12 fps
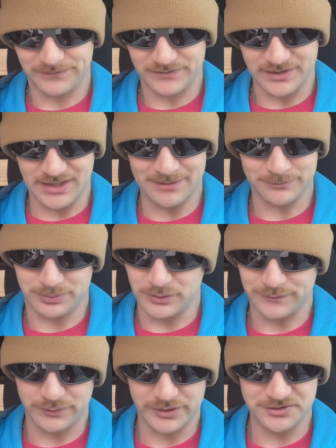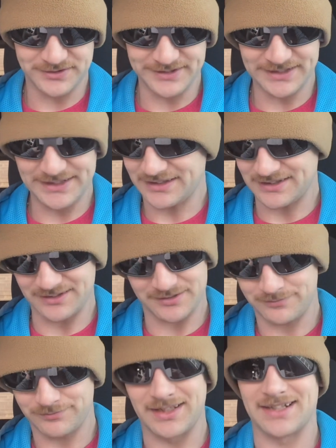I'm pulling for UCLA because,
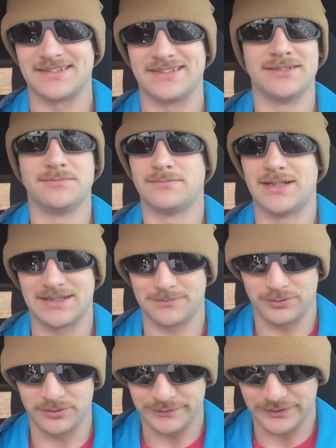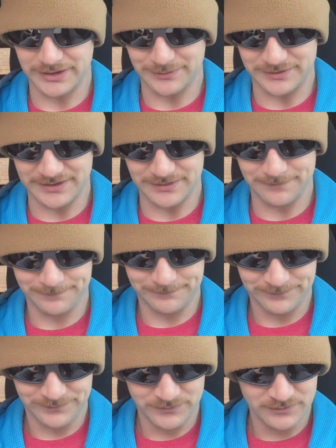like I said, I like pulling for the upset.
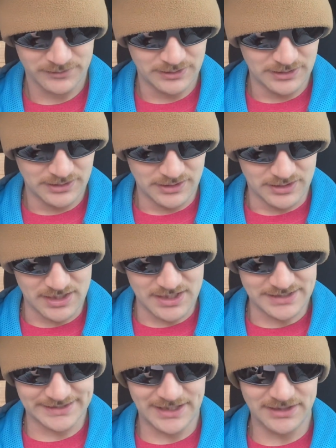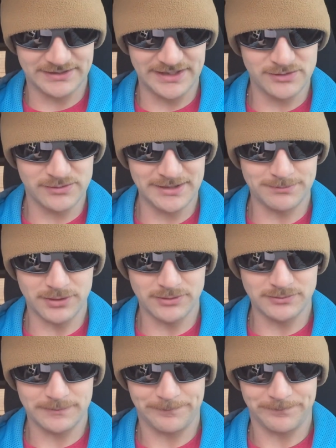The Guaranteed Rate
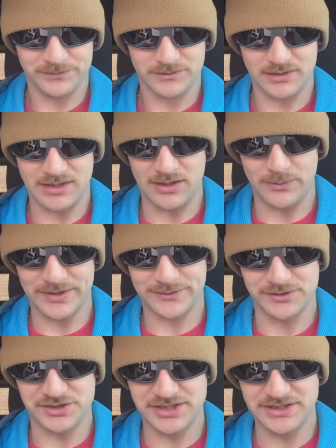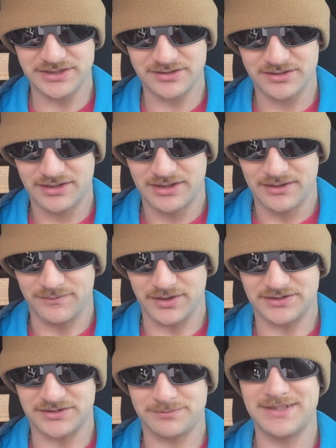Bowl, West Virginia
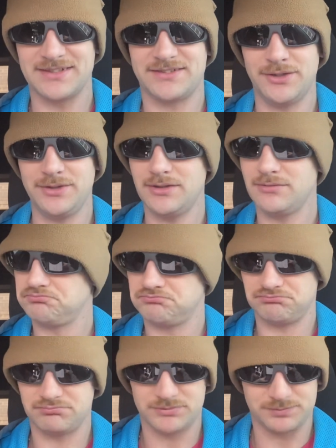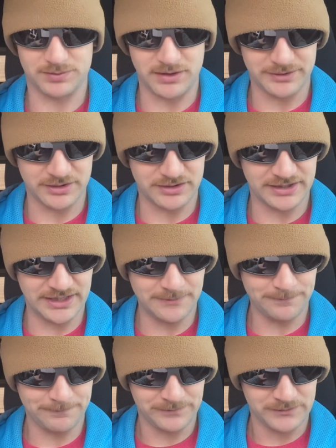versus Minnesota. Probably a good
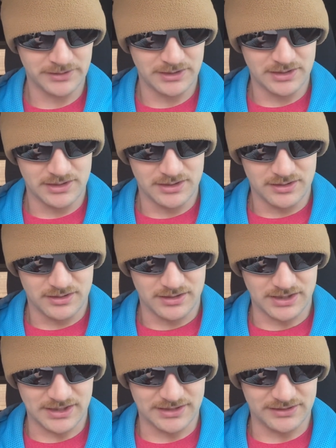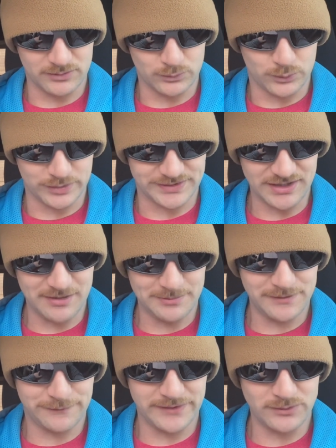game. The
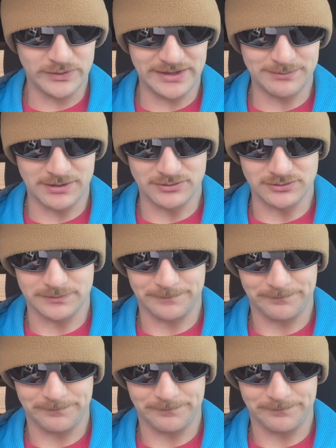Wasabi Fenway Bowl.